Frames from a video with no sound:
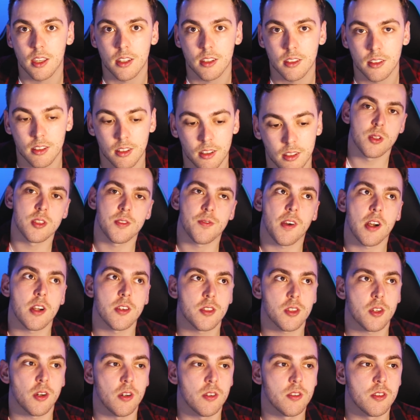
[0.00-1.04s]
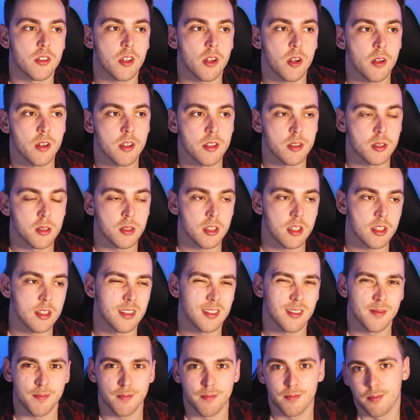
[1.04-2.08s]
again. So as far as cons go,
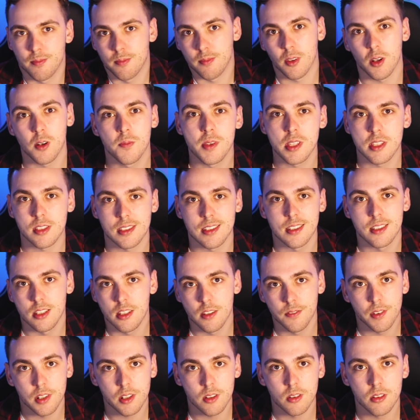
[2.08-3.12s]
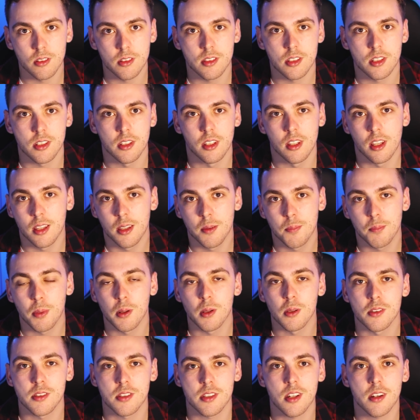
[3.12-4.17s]
it's obviously difficult to
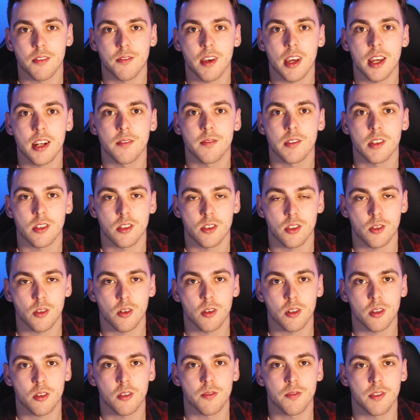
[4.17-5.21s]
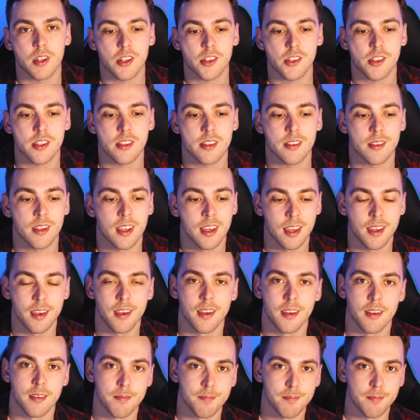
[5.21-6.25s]
pull stuff out of a historical fiction and
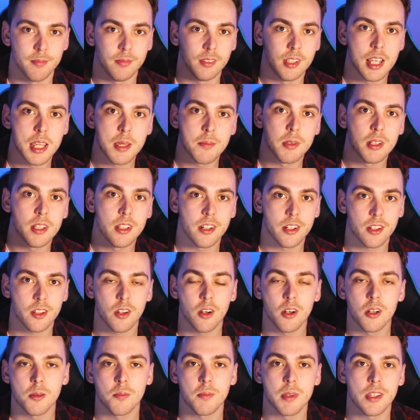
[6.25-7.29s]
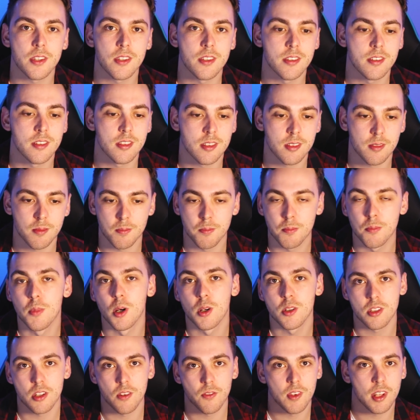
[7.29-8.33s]
label it a con because
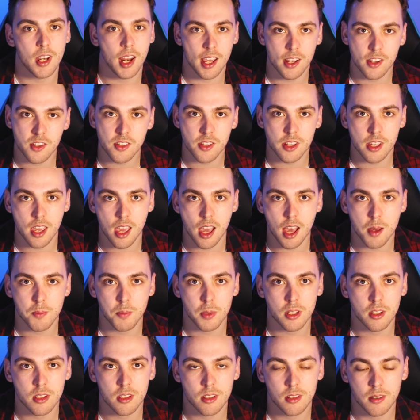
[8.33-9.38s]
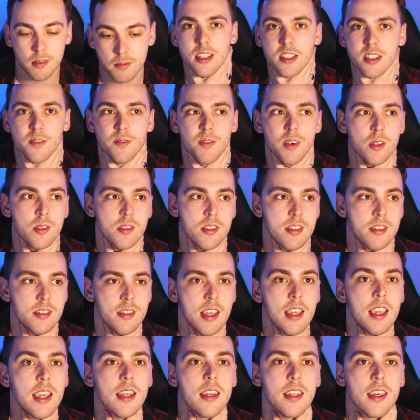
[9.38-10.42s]
most of it actually happened. I guess if I was to
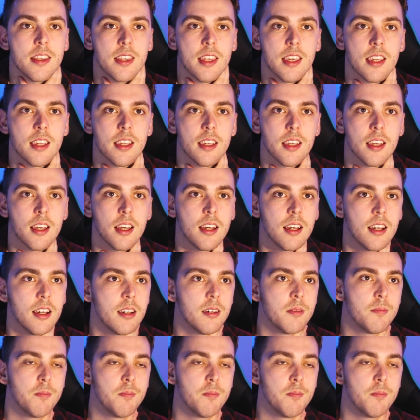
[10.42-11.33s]
say anything,